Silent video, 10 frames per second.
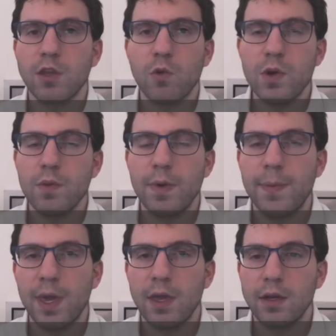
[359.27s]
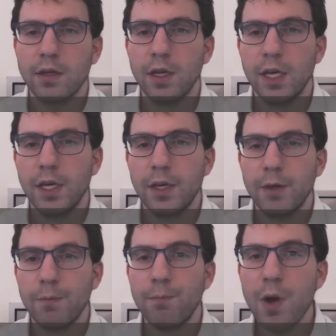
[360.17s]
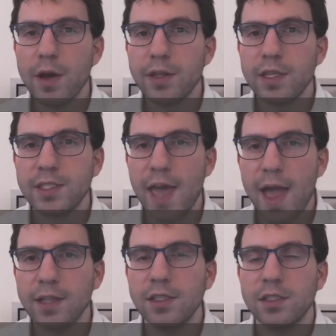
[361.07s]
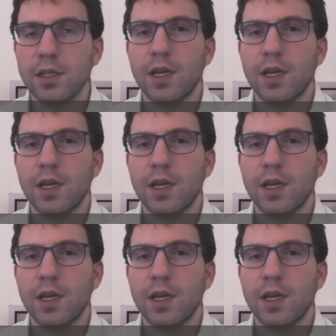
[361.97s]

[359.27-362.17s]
The queen will be pinned. But the tactics